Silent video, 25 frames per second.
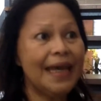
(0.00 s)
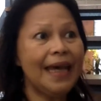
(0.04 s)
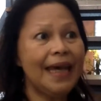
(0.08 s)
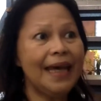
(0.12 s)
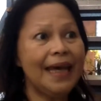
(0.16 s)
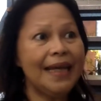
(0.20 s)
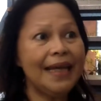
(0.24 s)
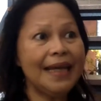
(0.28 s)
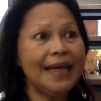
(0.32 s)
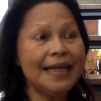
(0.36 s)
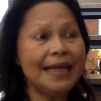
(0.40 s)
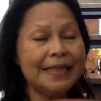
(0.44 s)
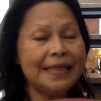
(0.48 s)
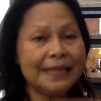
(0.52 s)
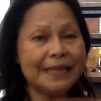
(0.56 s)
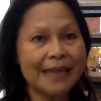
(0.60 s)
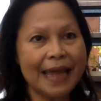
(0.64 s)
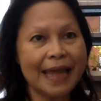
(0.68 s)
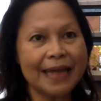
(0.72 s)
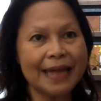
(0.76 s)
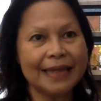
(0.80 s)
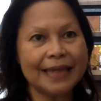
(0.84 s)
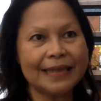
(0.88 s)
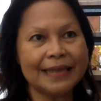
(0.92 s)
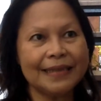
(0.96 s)
And then
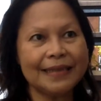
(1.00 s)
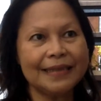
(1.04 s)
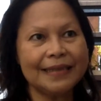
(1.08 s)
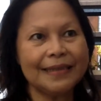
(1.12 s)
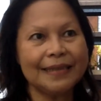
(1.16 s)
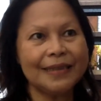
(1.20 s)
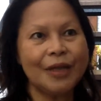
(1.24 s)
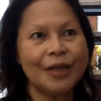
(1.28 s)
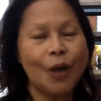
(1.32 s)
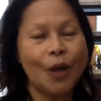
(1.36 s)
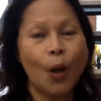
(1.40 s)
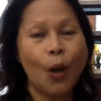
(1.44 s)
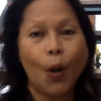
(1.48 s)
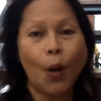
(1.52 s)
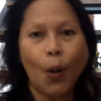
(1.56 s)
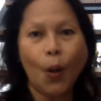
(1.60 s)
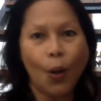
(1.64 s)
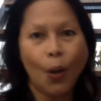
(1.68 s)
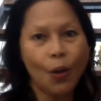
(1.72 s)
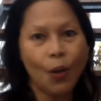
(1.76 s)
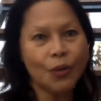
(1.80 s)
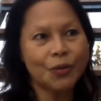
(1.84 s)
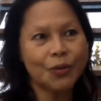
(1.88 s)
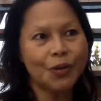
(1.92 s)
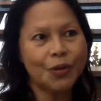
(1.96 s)
second,
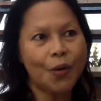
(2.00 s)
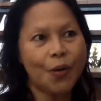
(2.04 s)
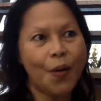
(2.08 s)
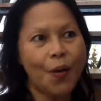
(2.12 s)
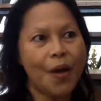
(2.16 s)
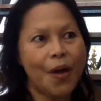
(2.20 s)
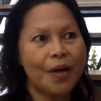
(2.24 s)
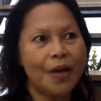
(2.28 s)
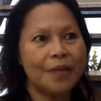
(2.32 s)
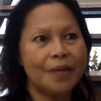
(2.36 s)
also